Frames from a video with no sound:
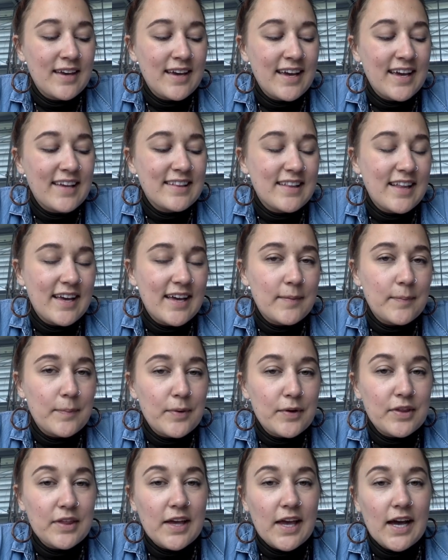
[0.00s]
and, like,
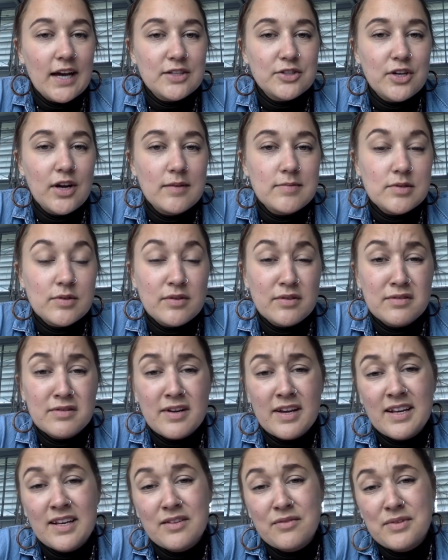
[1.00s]
per the cash crops, were
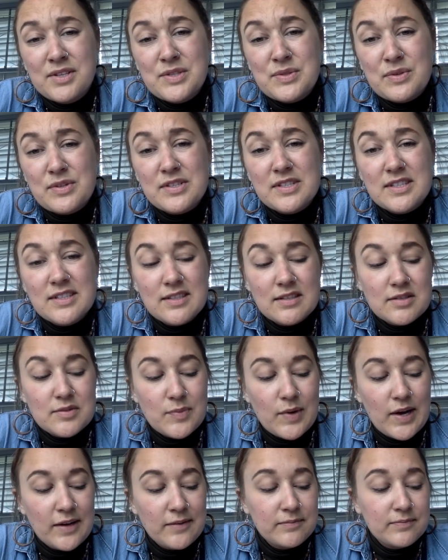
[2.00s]
created resources as
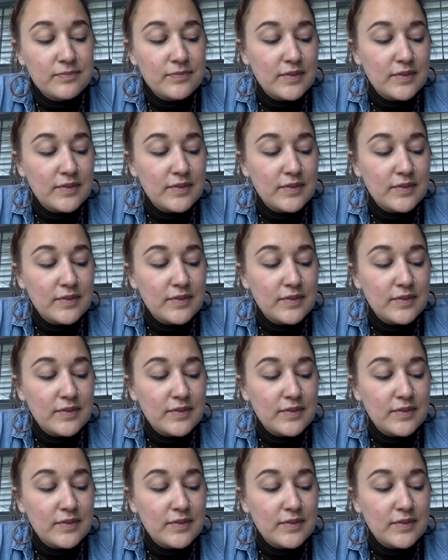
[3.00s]
well.